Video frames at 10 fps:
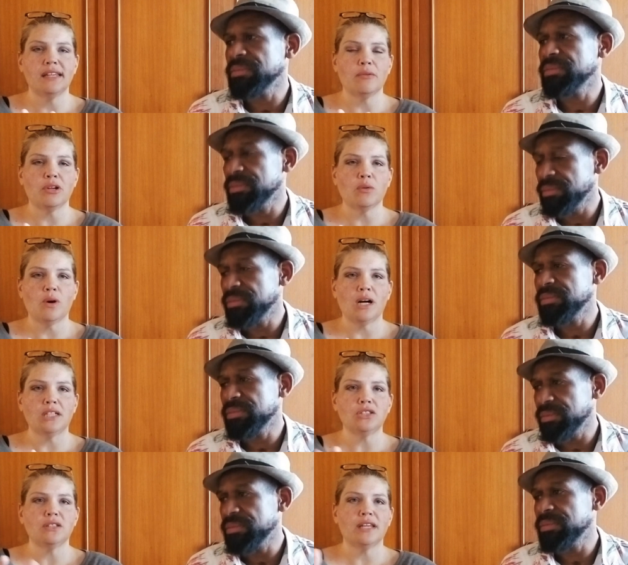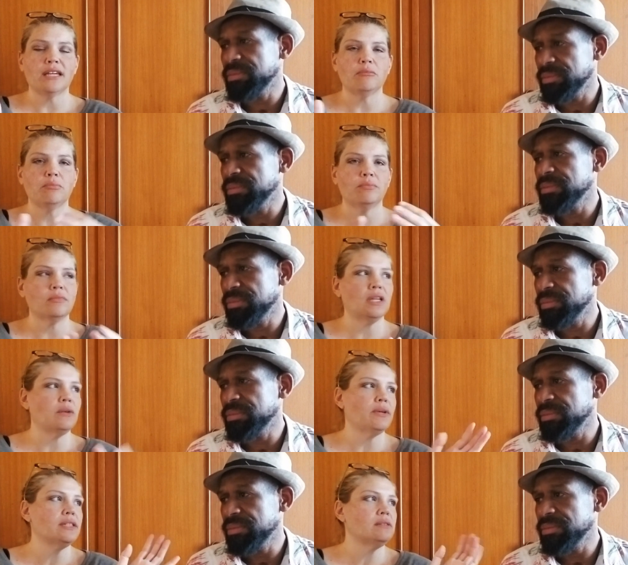Speaker 1: they want to watch. They can
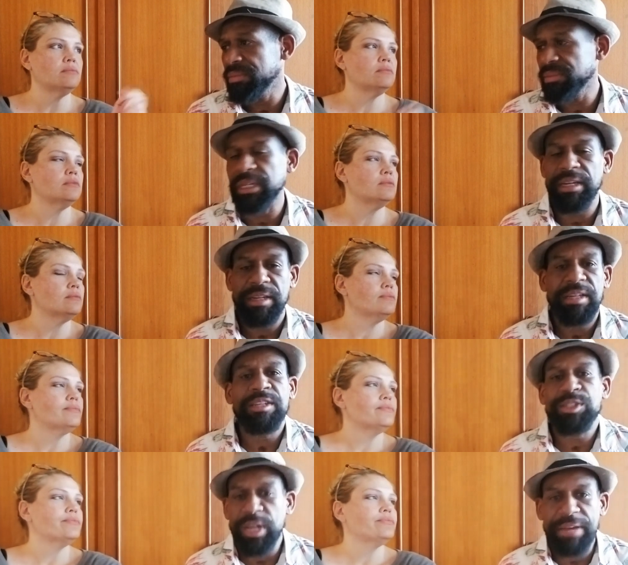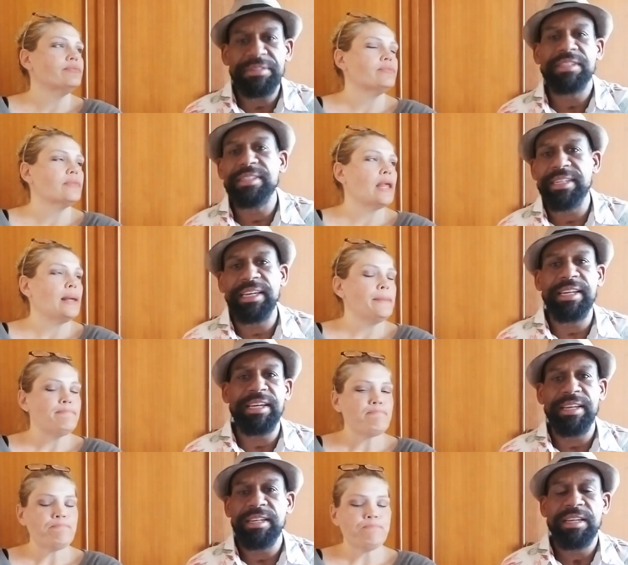anyways.
Speaker 2: Yeah. So after the TED
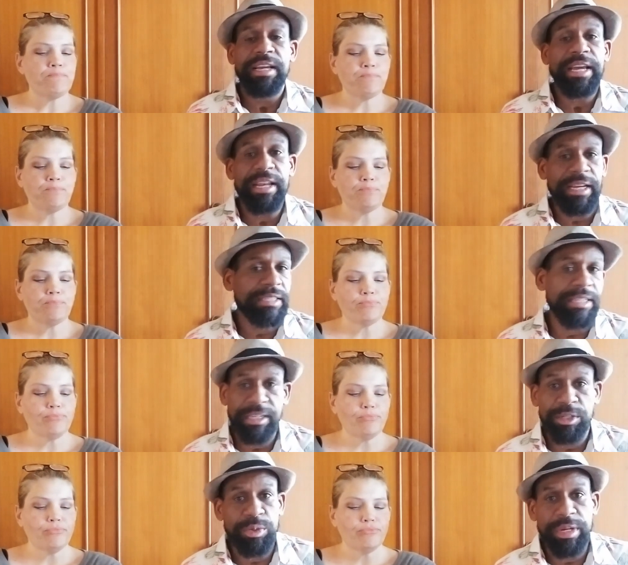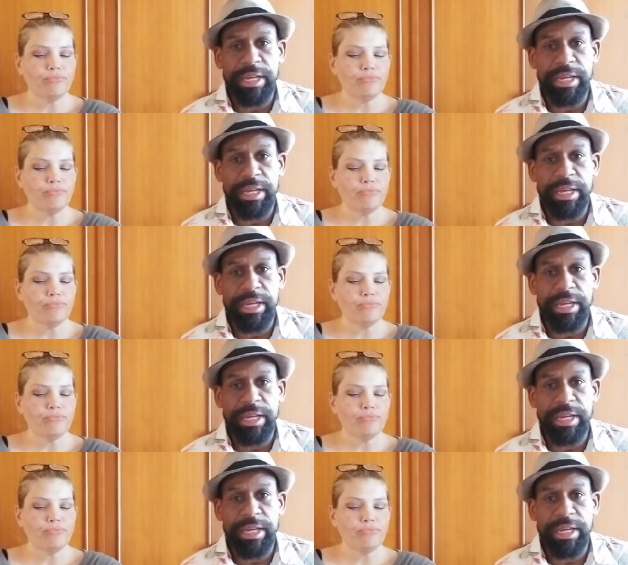Ed, and like I said, they can do it in